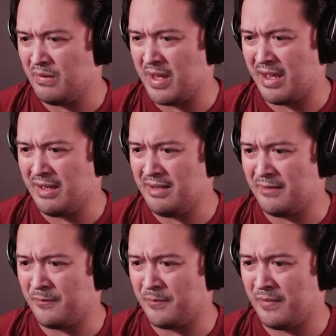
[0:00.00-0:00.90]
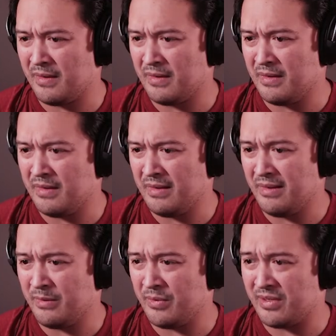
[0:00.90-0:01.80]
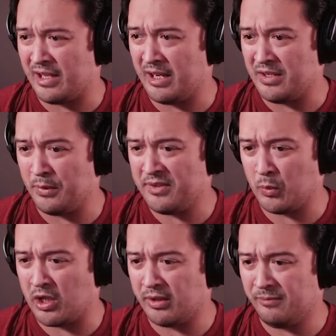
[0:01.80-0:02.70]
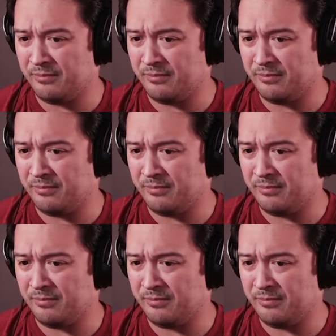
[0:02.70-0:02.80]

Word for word: Okay. Just let it do its work.